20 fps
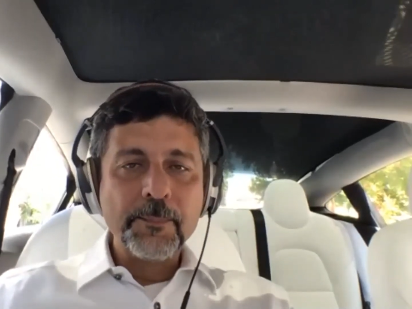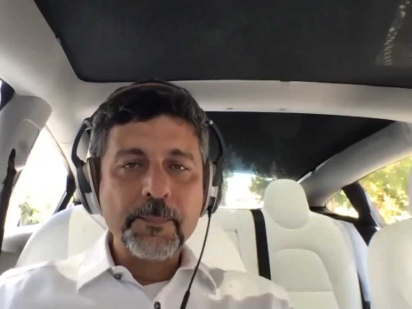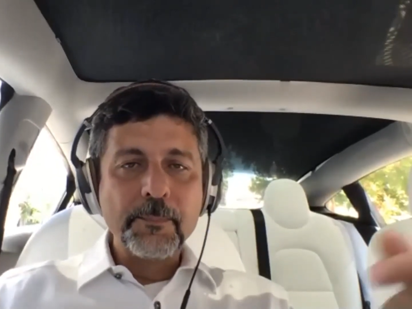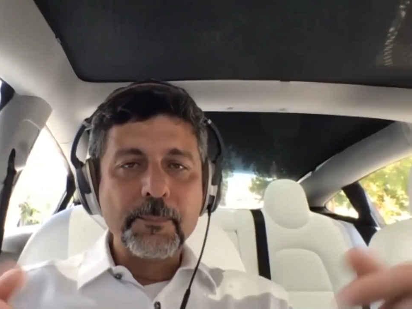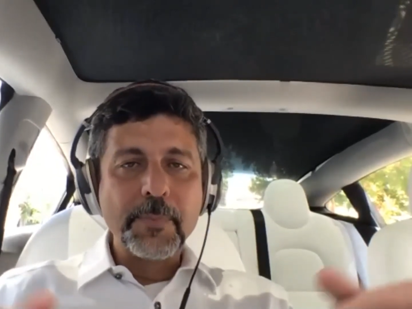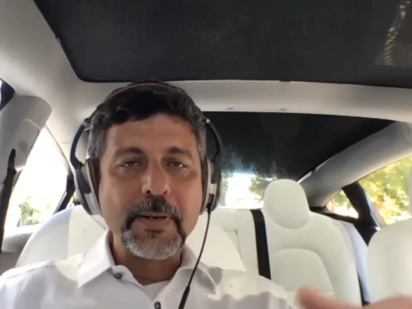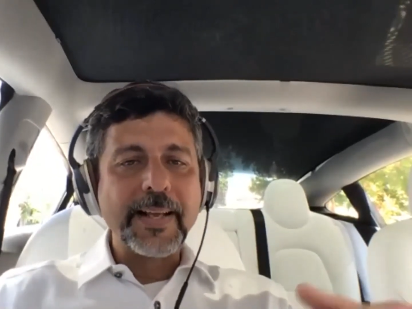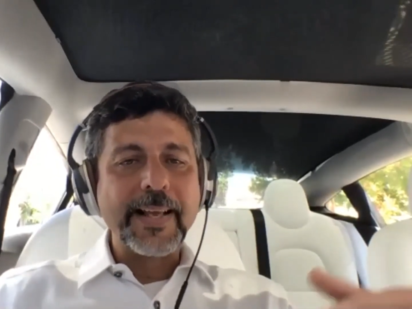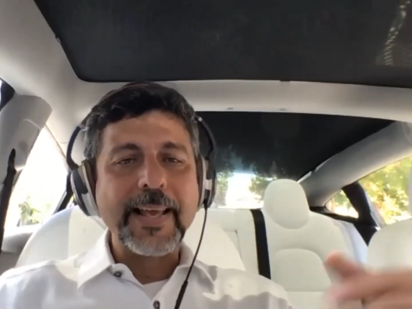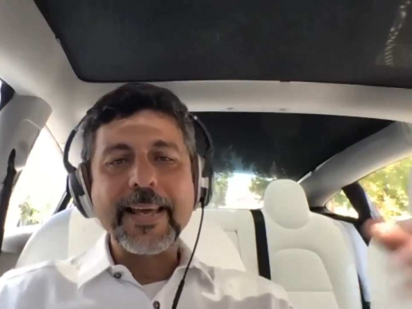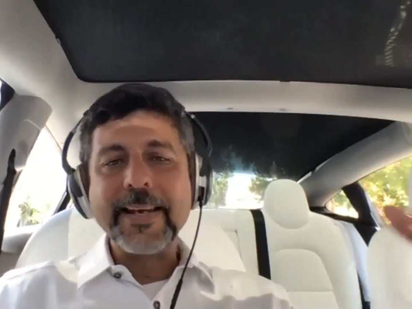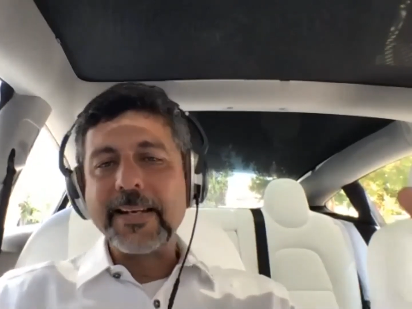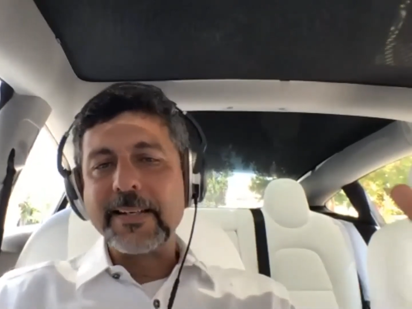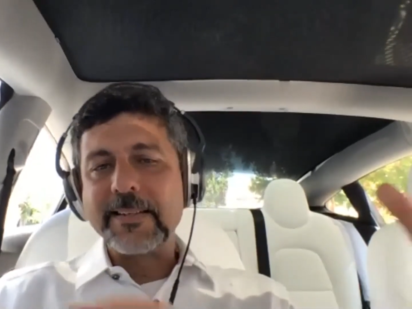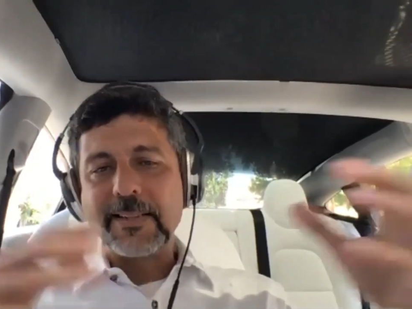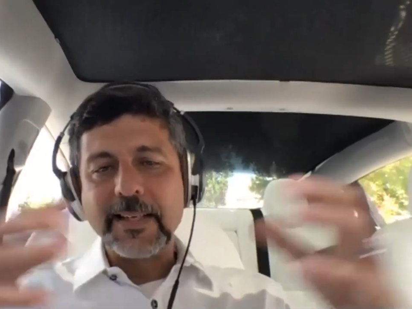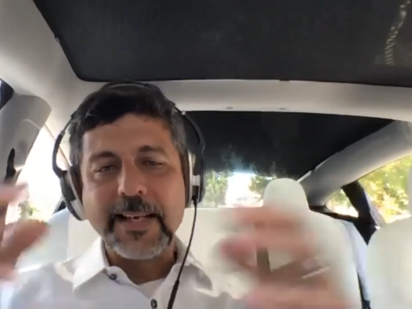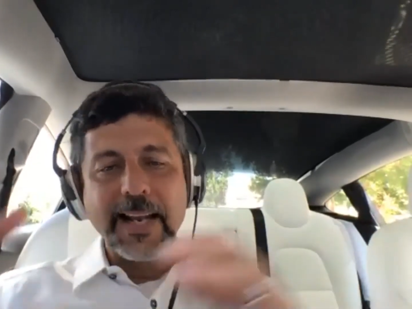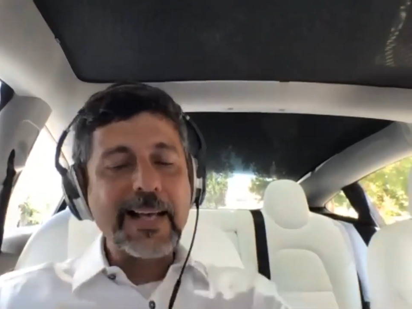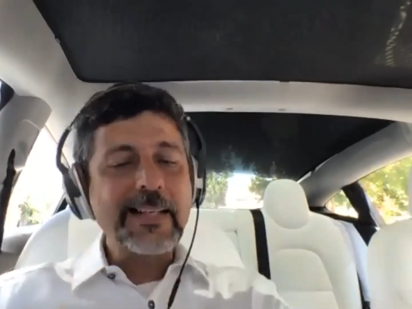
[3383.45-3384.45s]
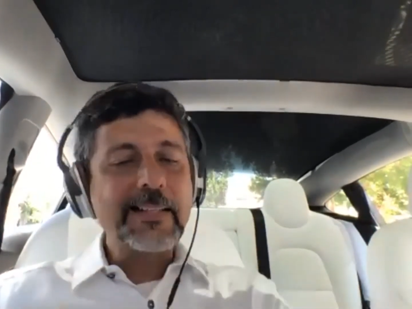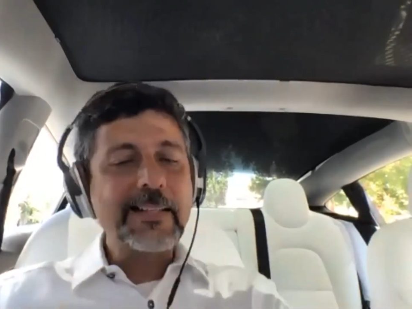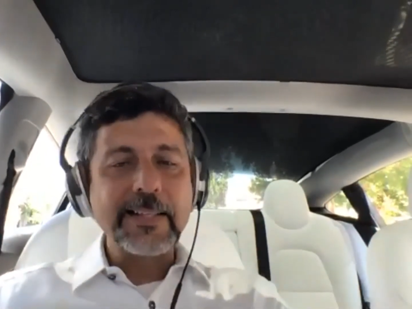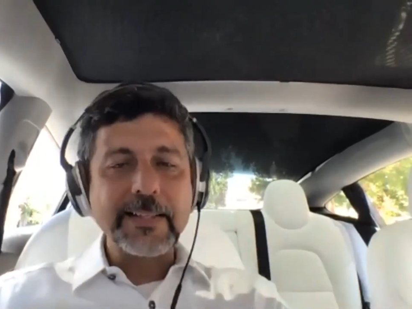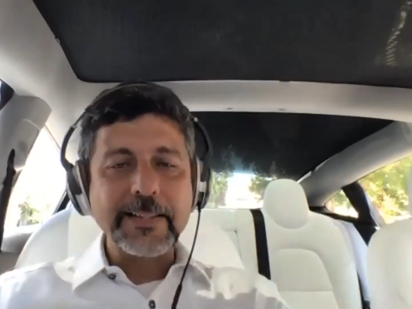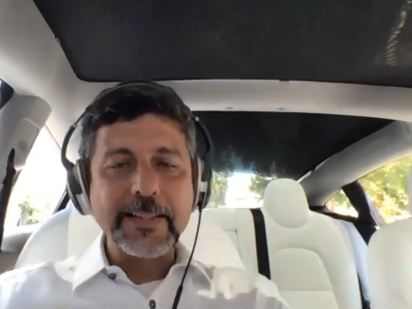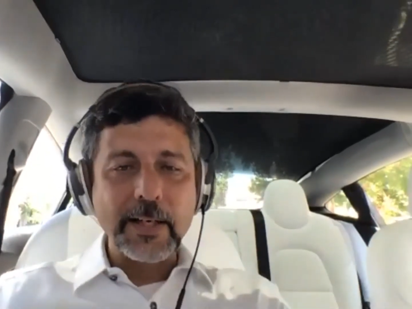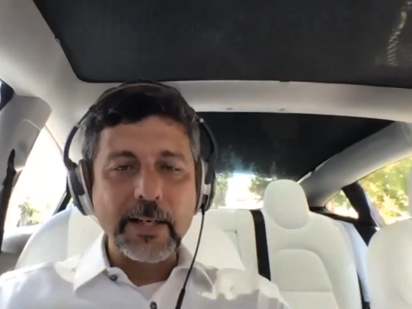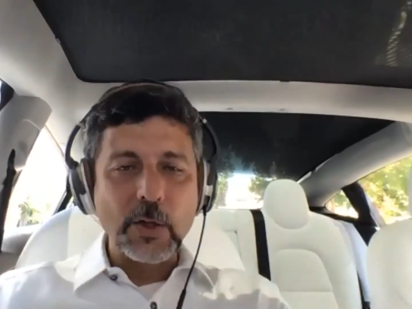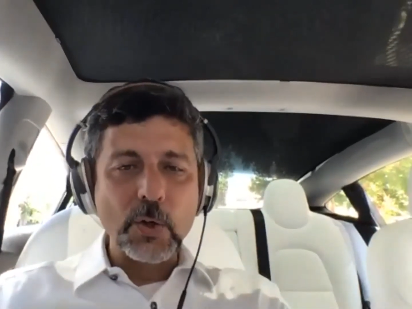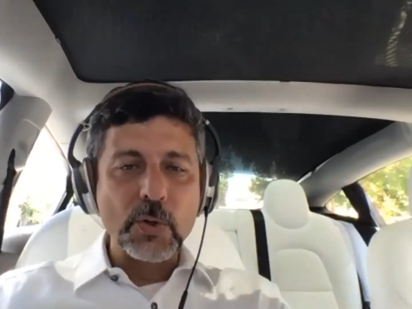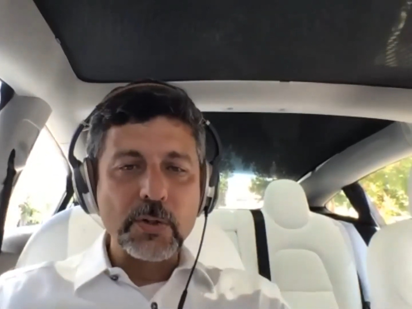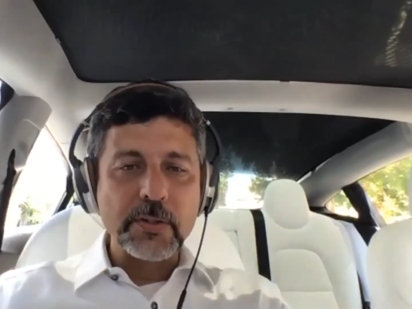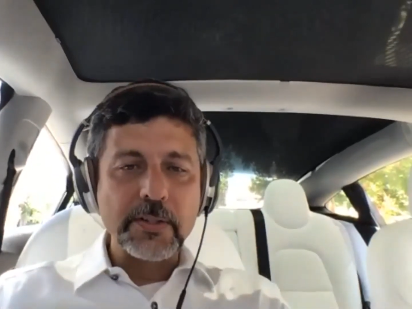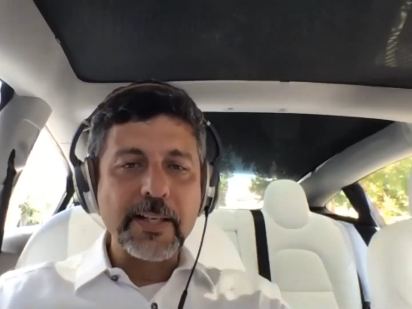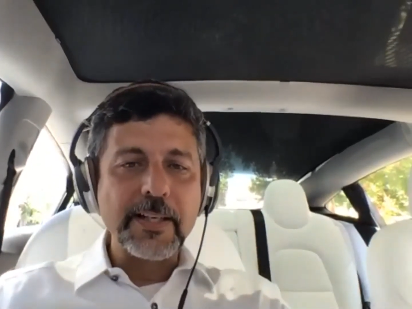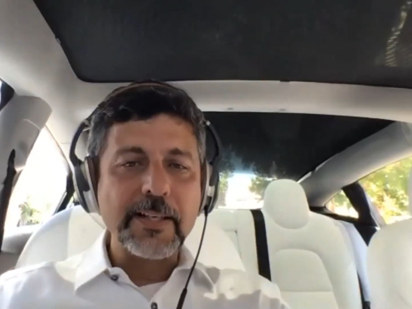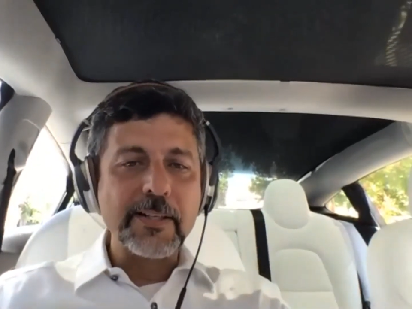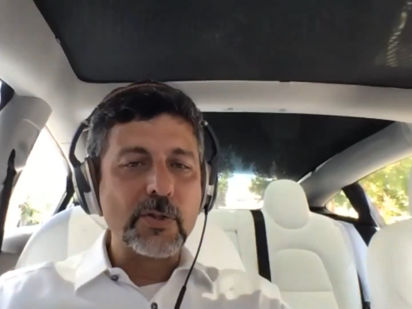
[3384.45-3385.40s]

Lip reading: But again, it's the last thing that goes in,